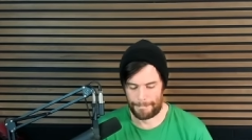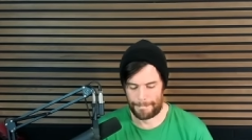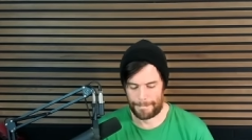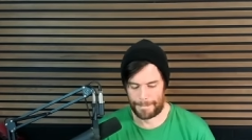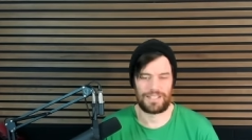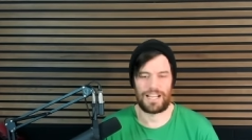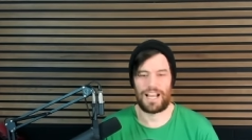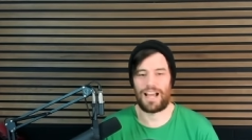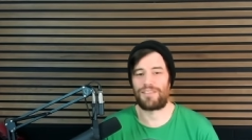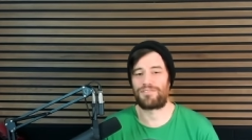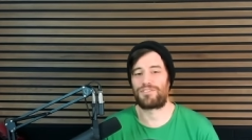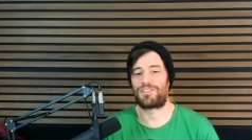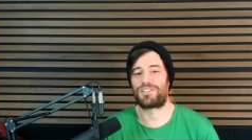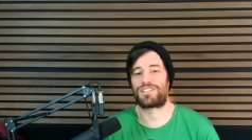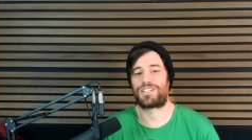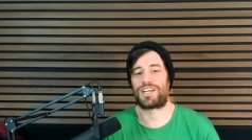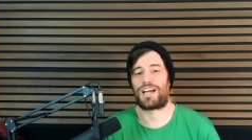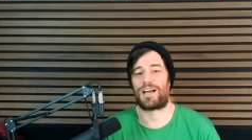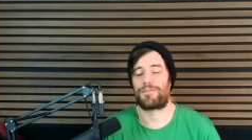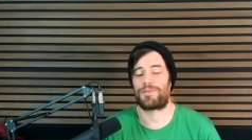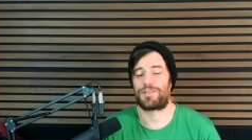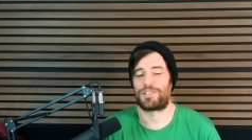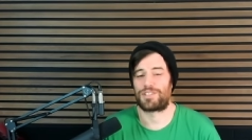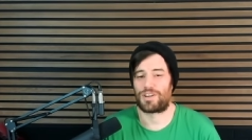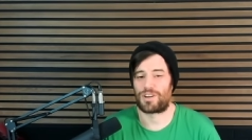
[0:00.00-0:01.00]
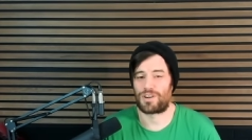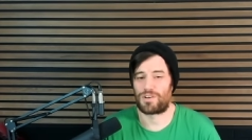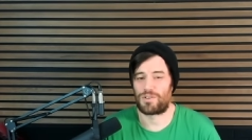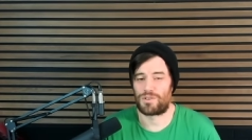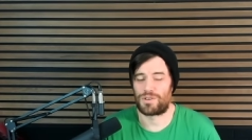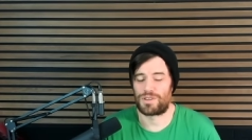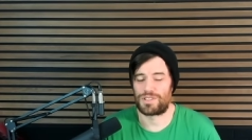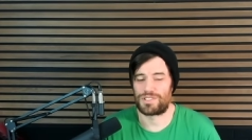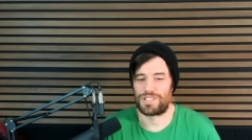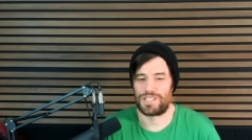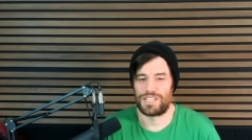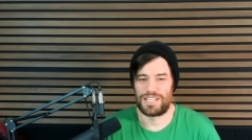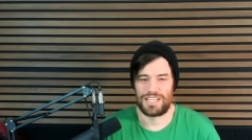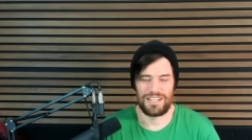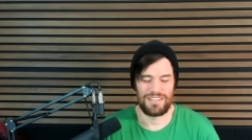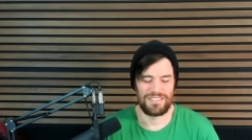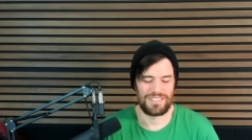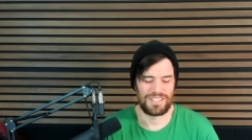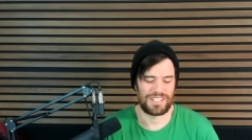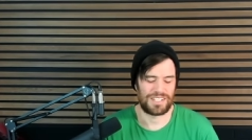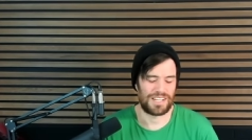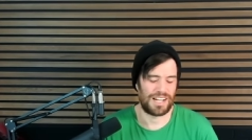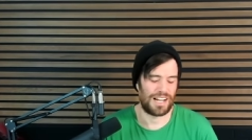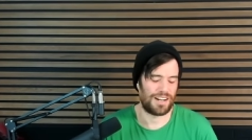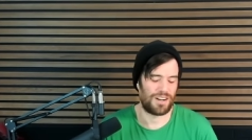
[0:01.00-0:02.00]
After his time at Dark Horse, he's
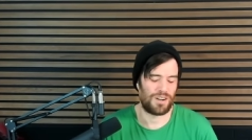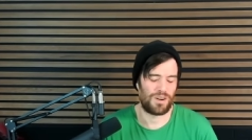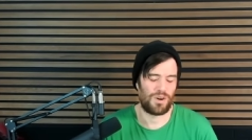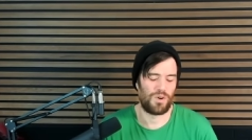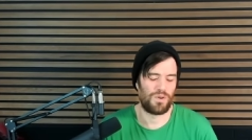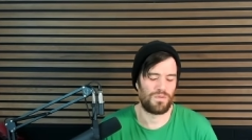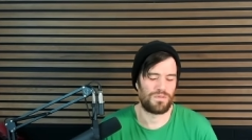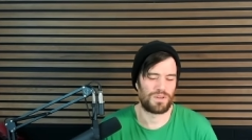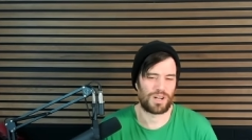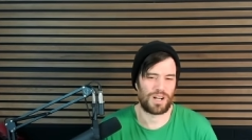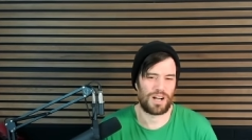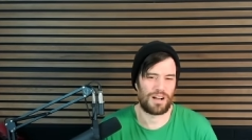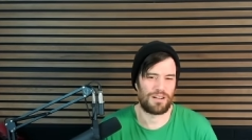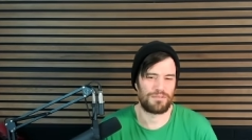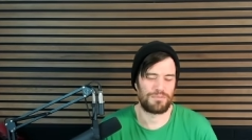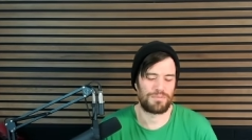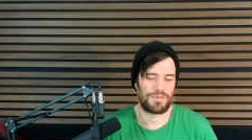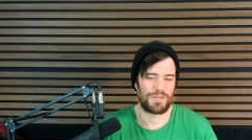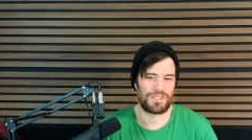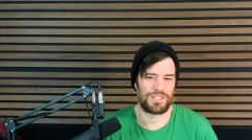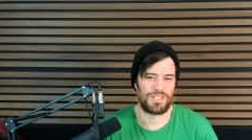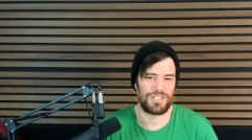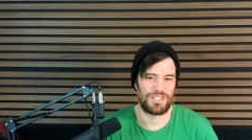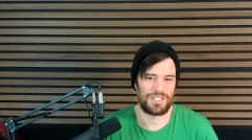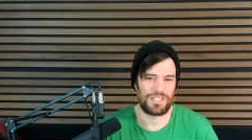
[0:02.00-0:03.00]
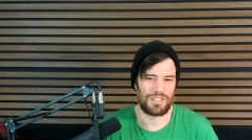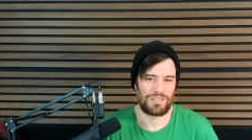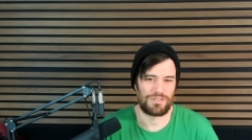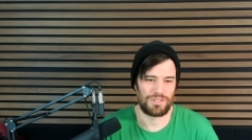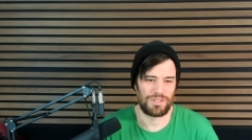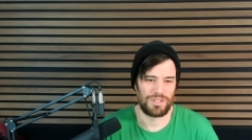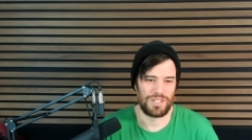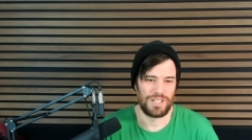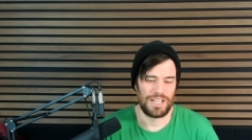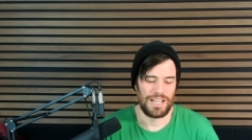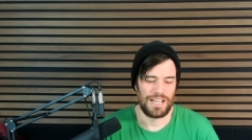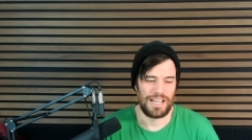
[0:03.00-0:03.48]
was kind of over comic books in general